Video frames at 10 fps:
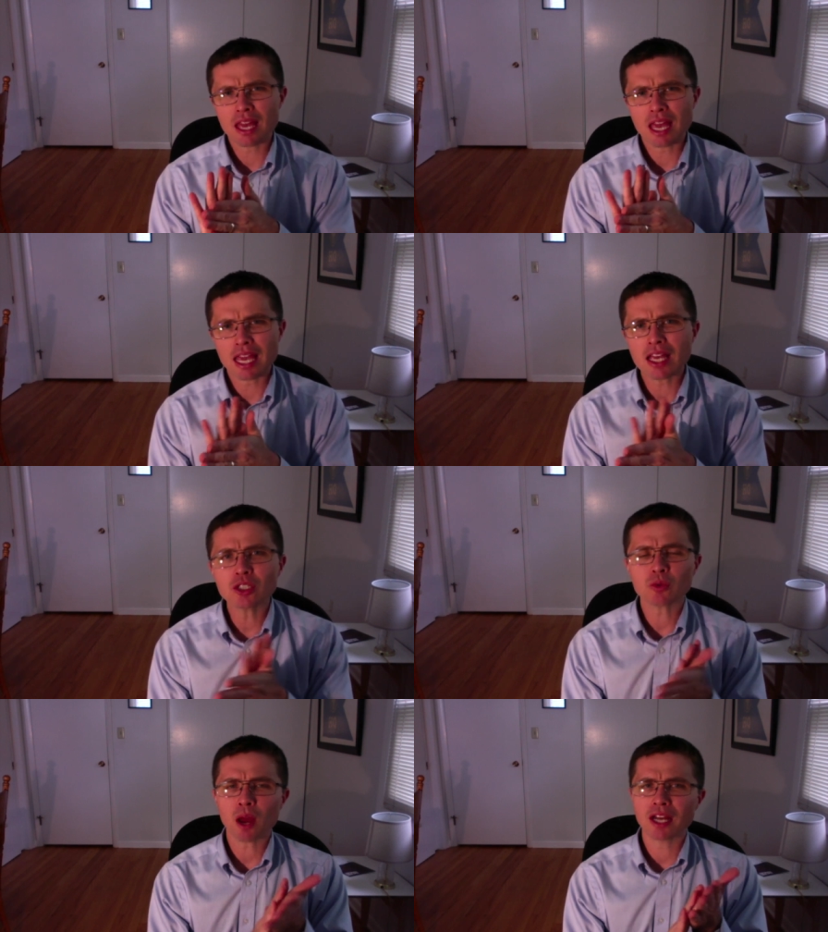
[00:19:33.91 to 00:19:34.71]

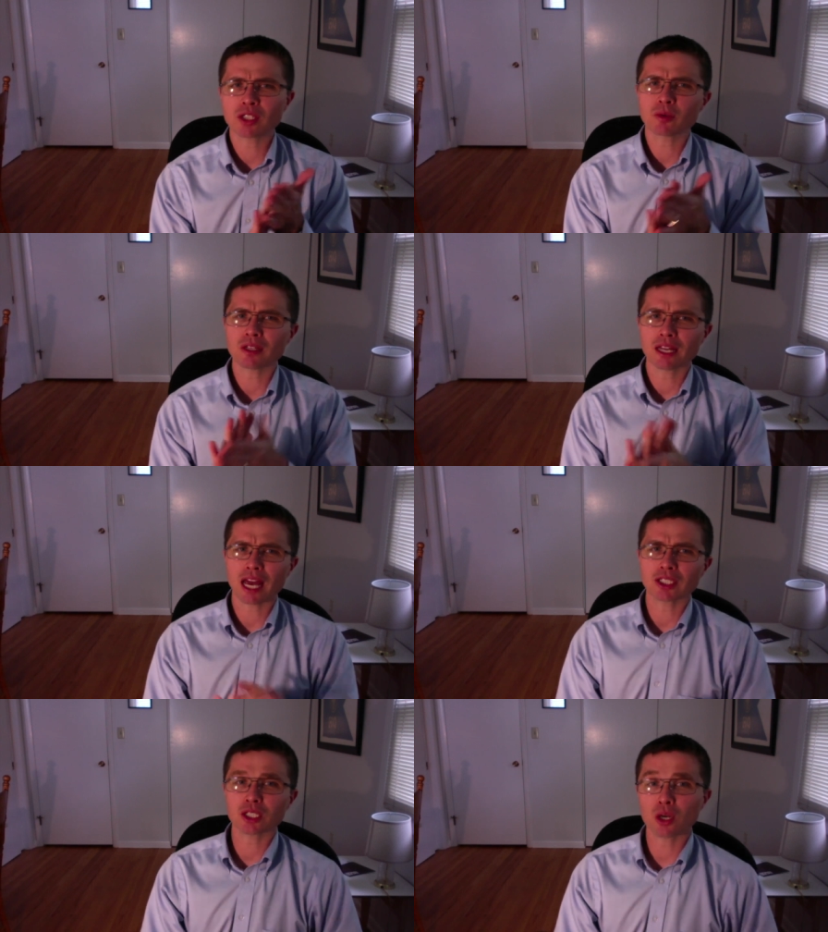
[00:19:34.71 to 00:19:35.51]
His reign is really
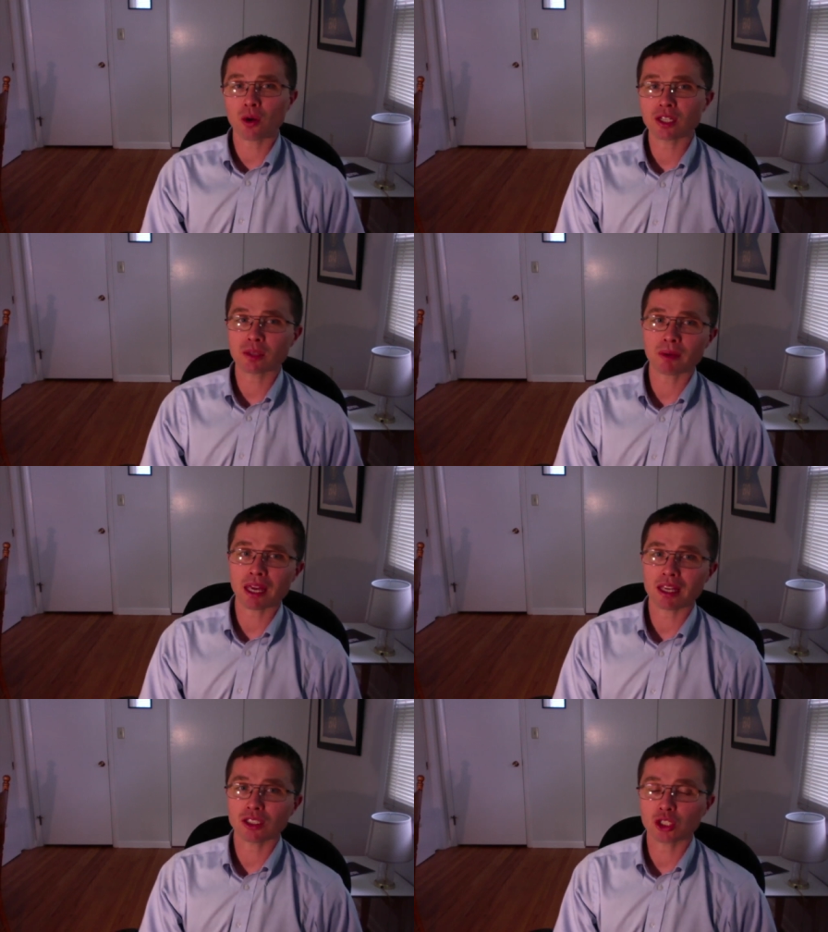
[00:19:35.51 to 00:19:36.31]
actually going to
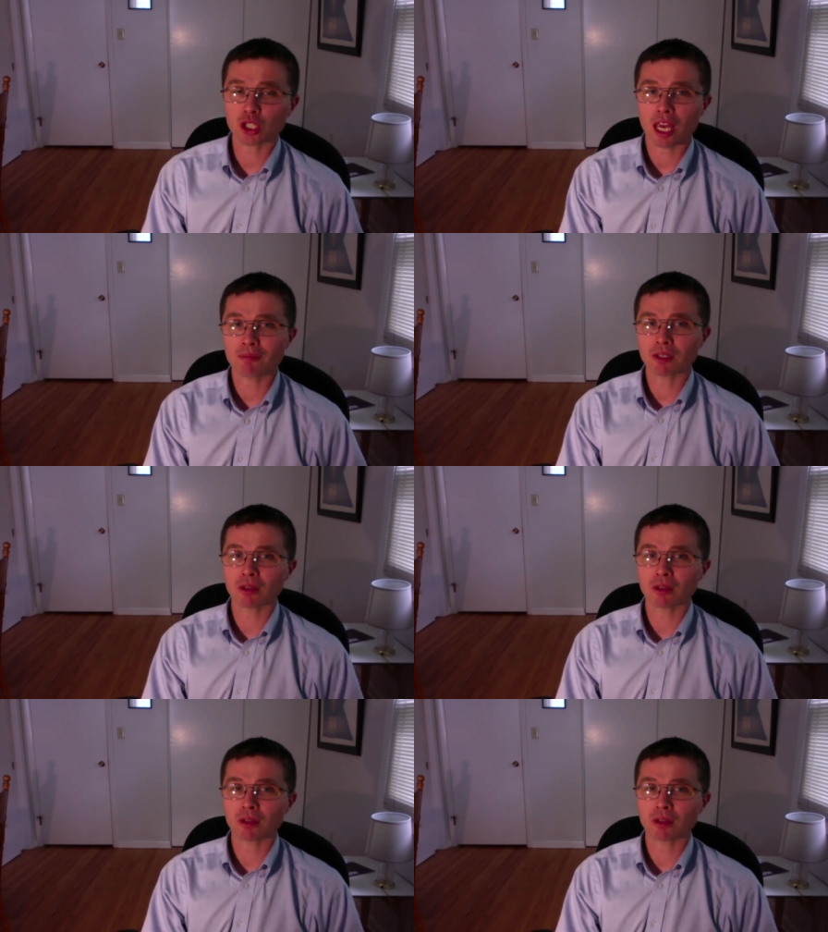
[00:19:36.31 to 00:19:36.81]
be shaped